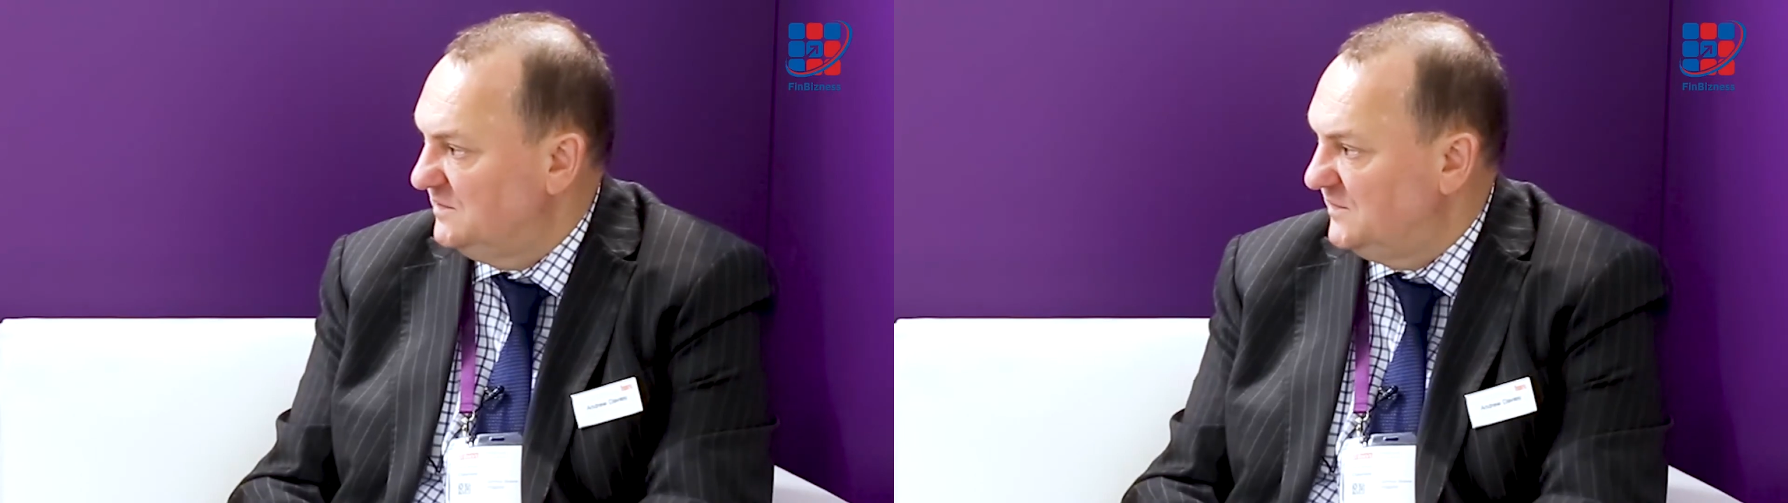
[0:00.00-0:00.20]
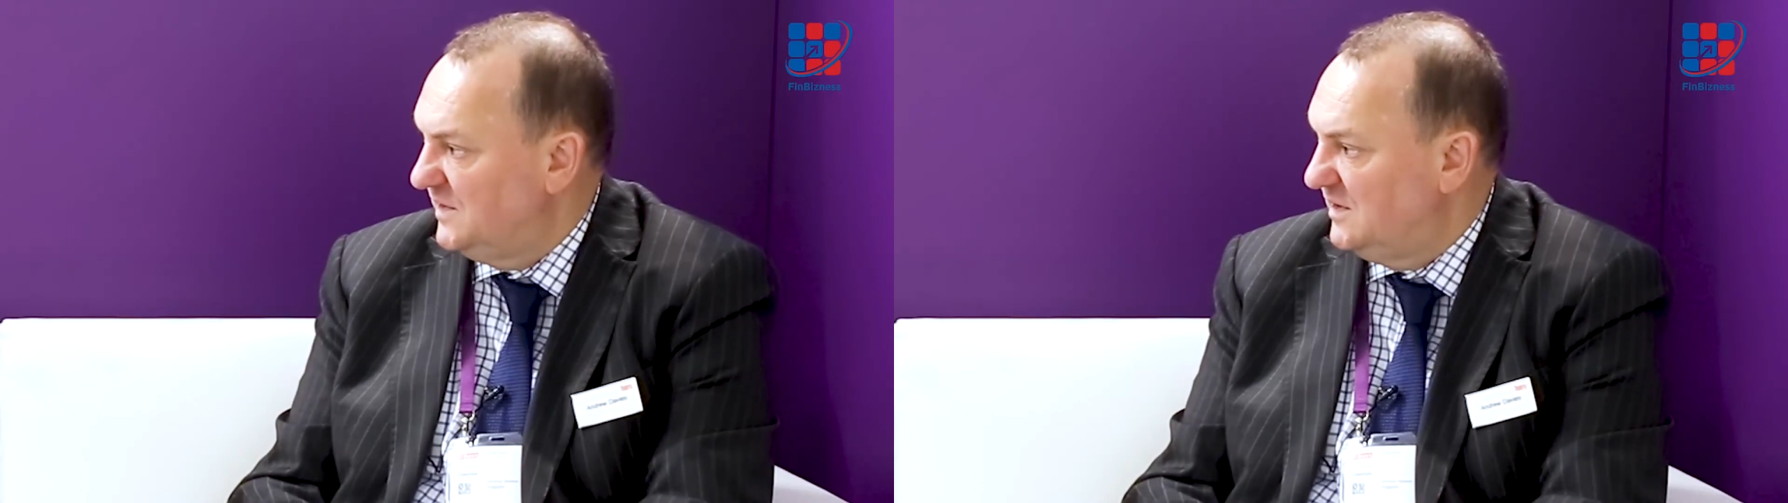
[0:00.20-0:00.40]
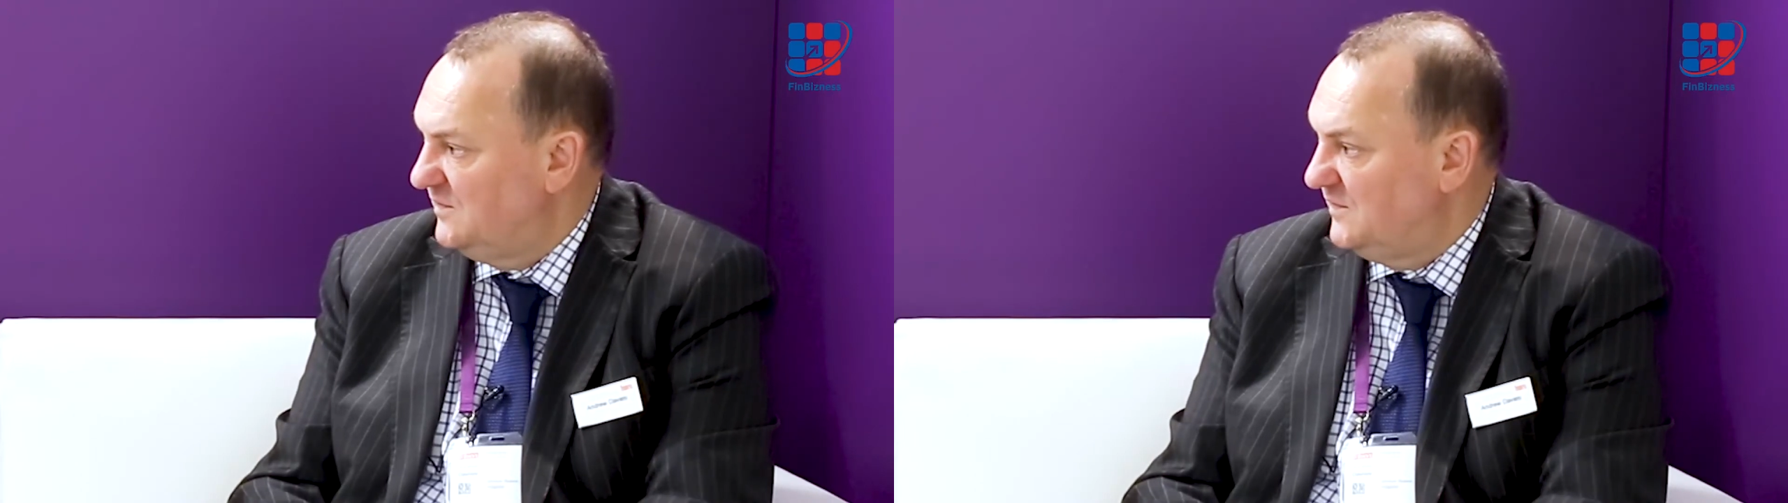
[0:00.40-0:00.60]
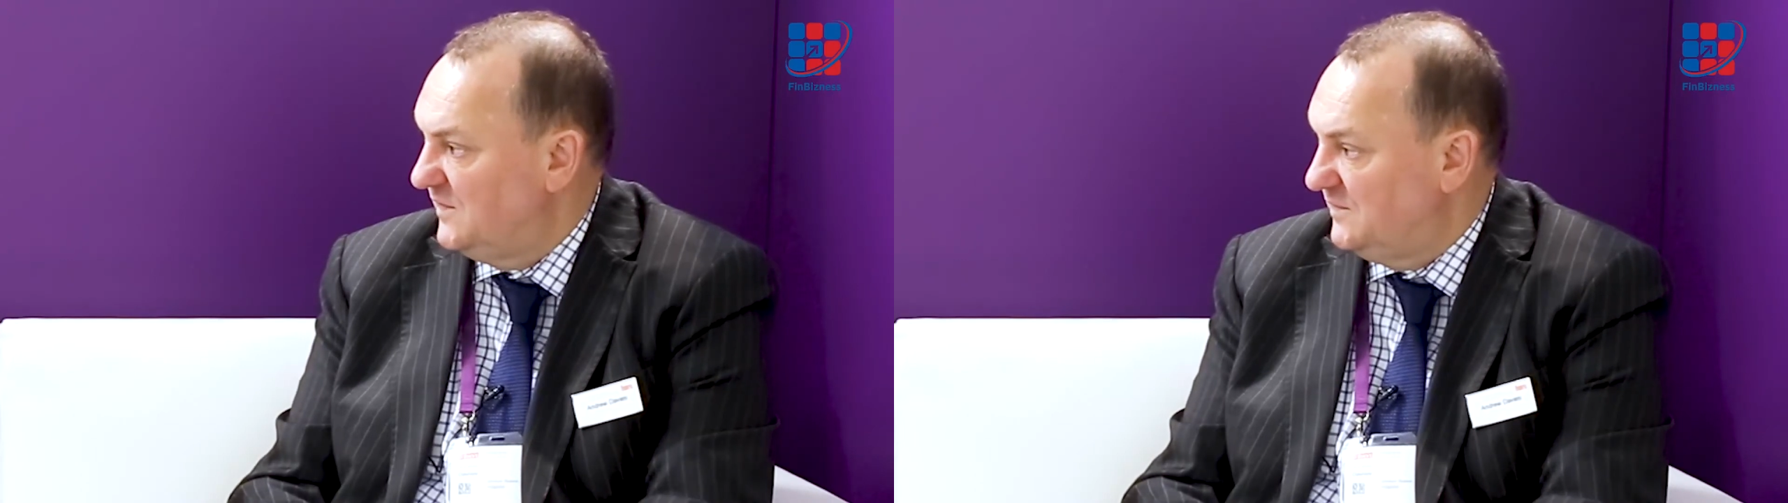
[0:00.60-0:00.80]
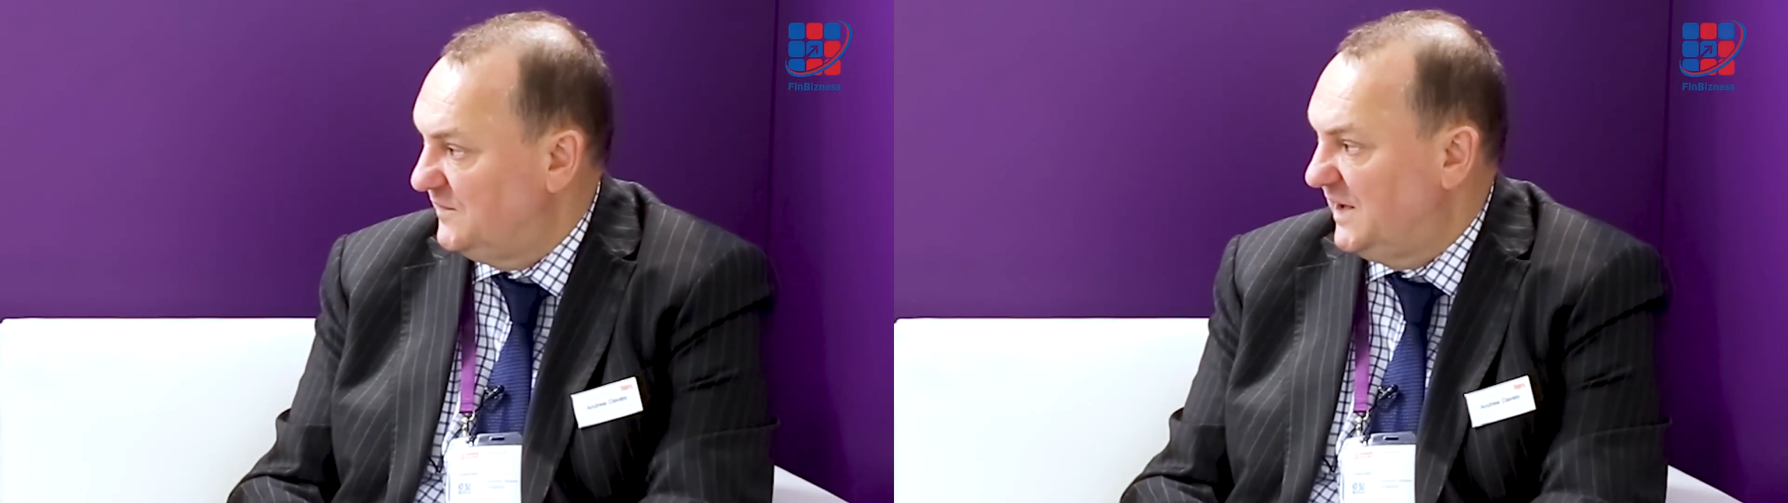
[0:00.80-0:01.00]
of
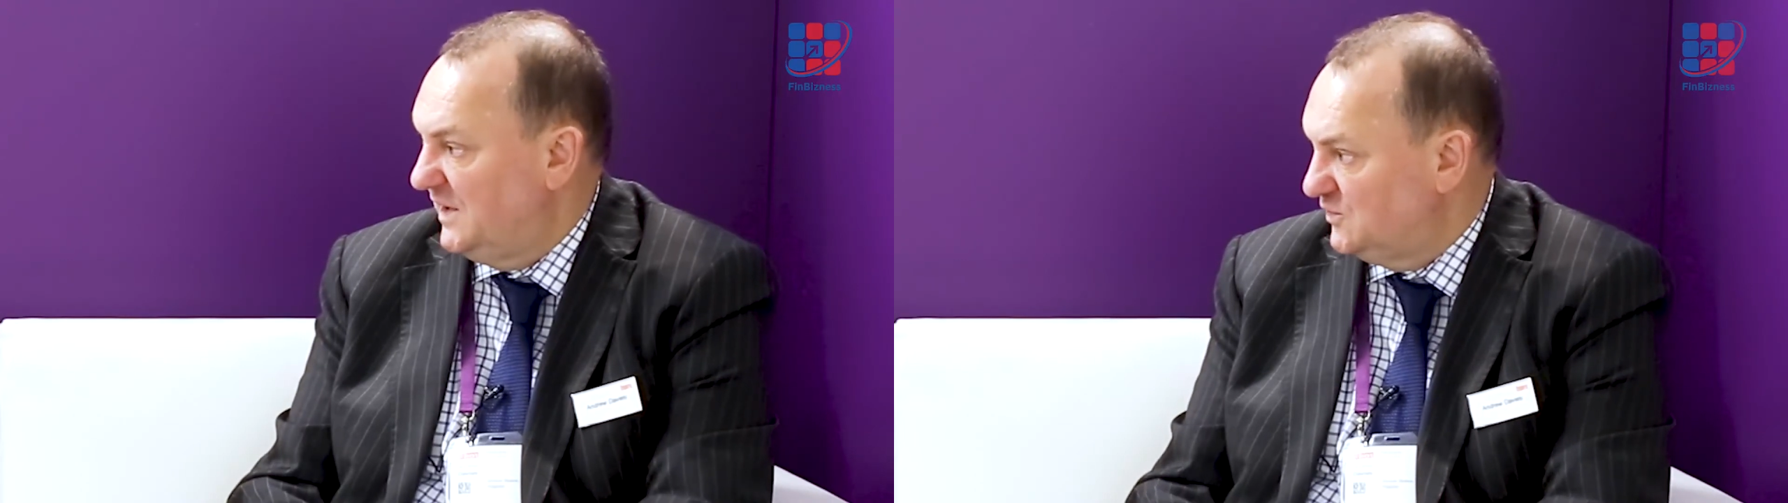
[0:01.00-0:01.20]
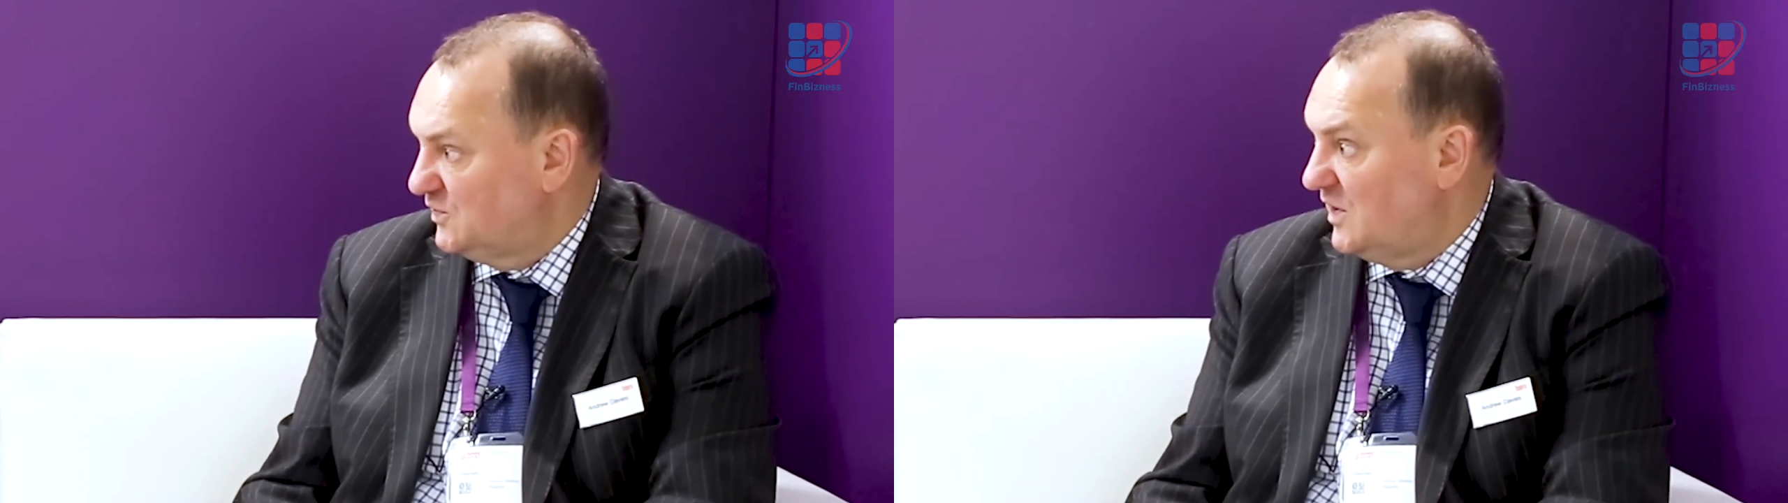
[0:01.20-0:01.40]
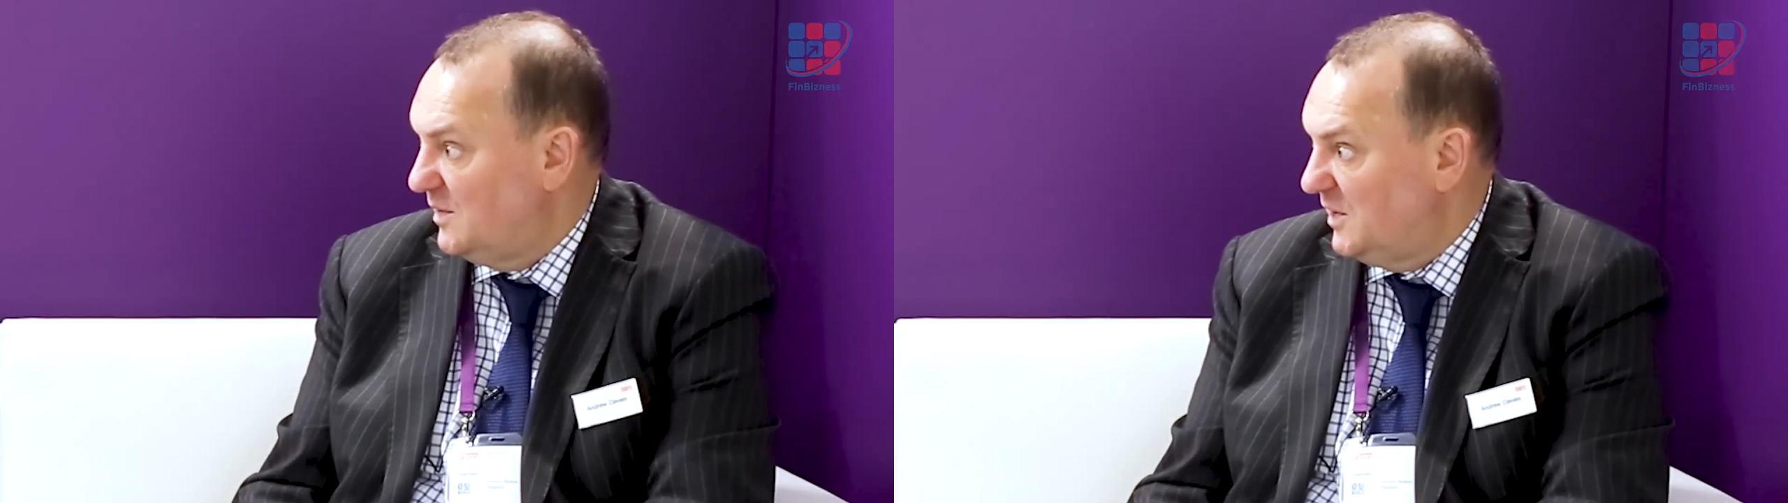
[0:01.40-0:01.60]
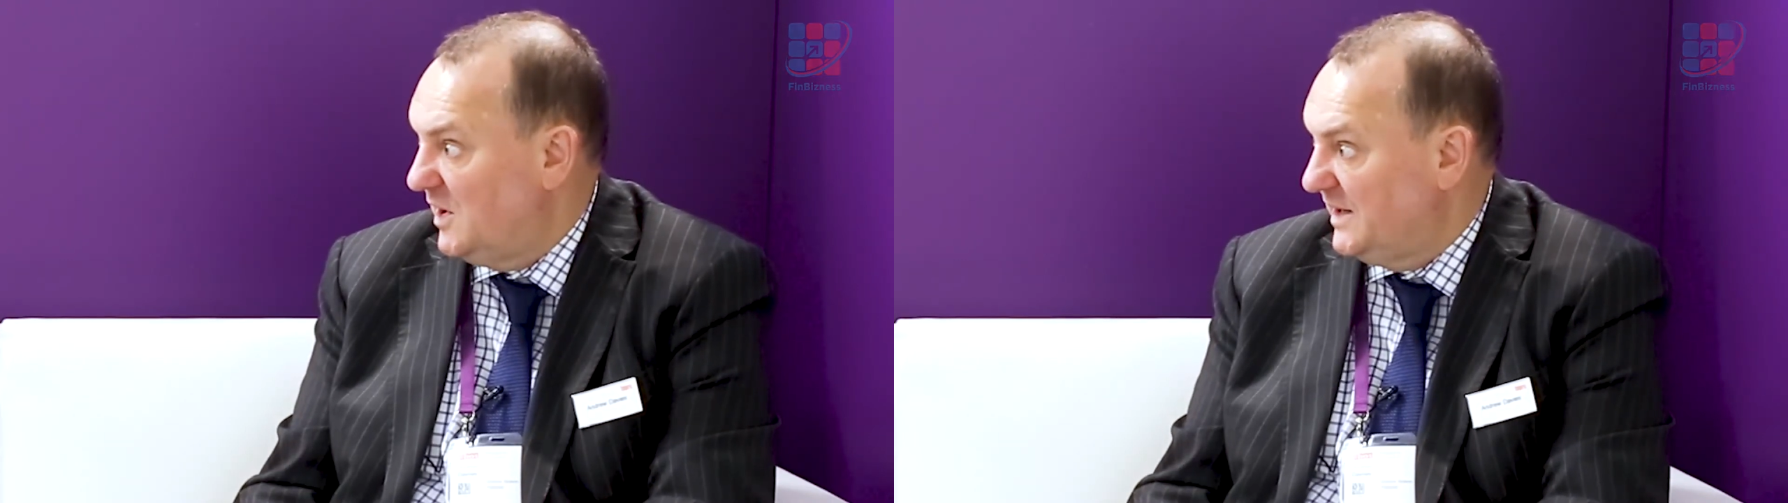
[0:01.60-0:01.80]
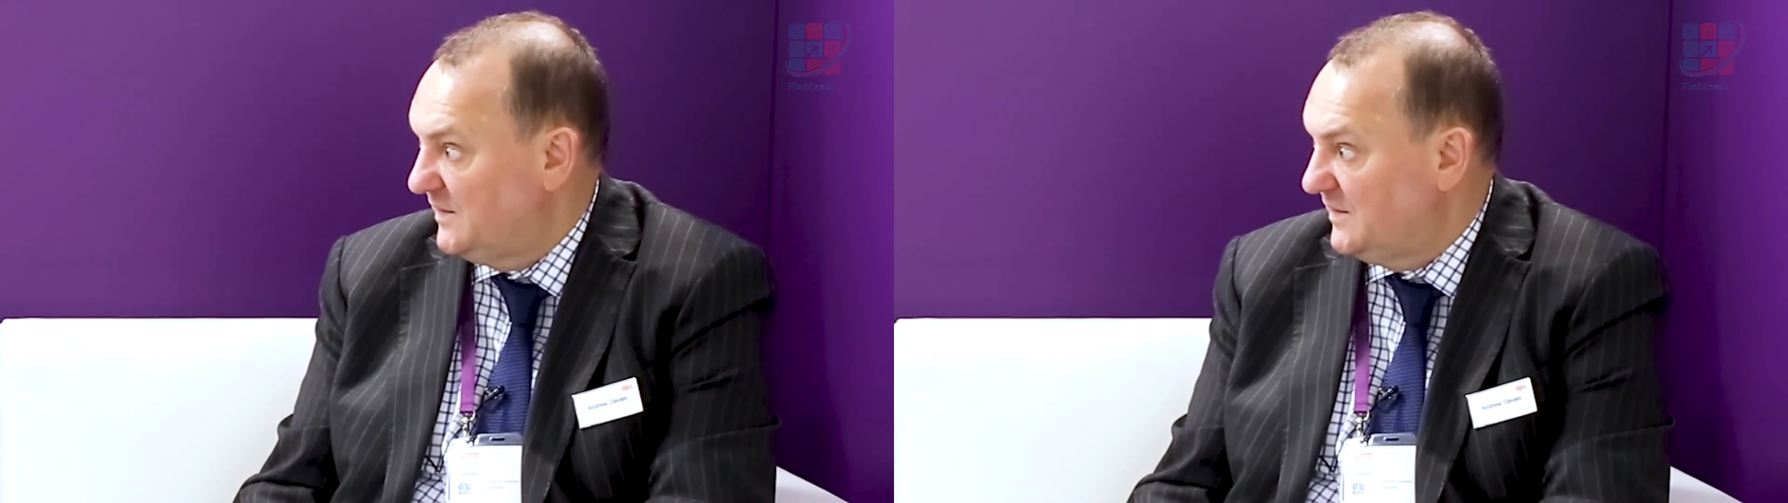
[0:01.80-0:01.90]
financial crime like